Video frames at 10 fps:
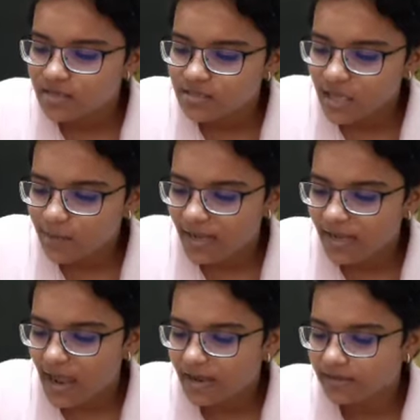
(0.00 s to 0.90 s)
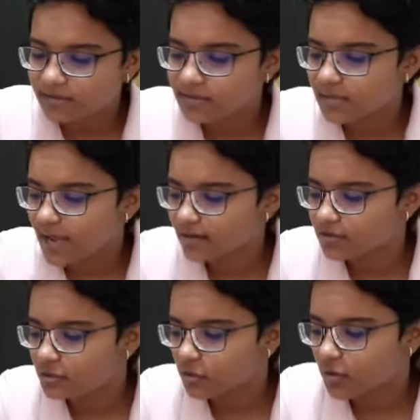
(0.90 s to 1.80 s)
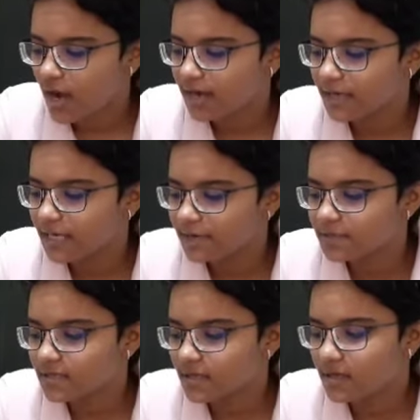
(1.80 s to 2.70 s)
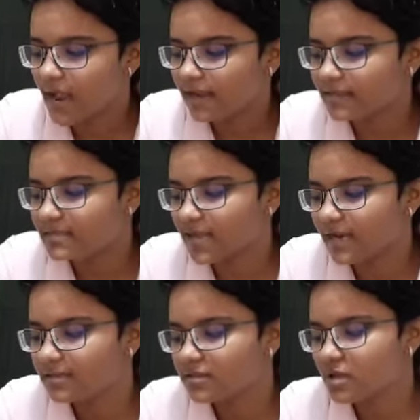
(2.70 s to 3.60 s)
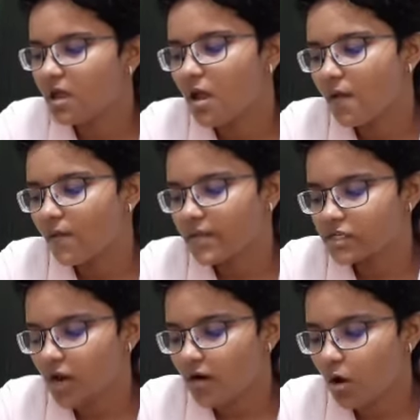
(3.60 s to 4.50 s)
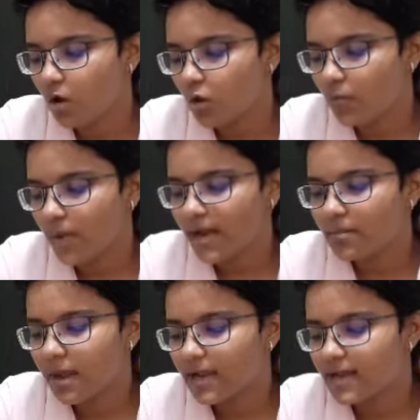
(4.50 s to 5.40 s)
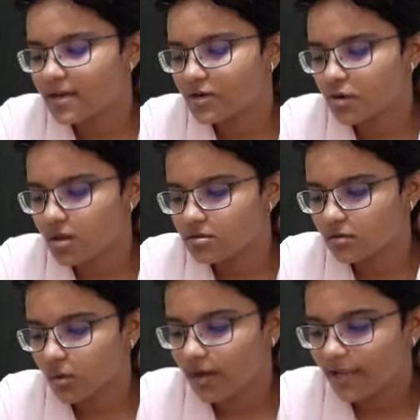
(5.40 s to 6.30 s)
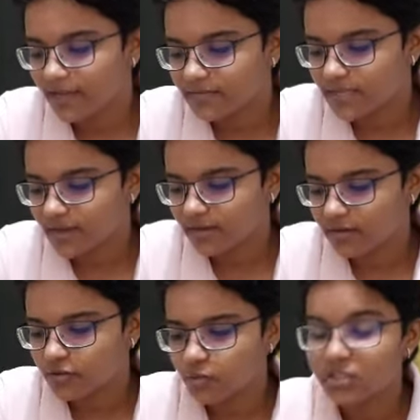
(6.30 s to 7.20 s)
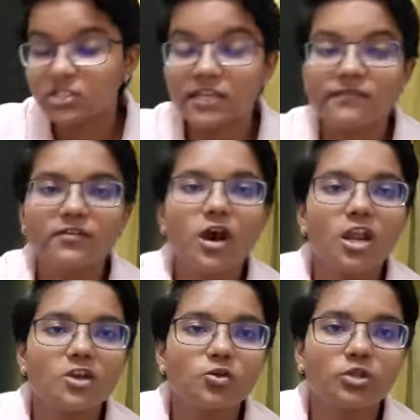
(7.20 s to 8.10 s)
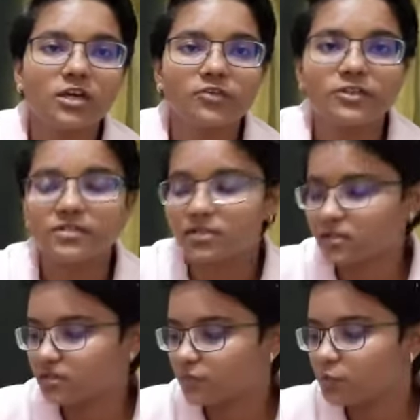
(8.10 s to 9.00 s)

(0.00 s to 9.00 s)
some anions, that is chloride, leaves lattice sites which are occupied by electrons called F centers, which give color to the crystals.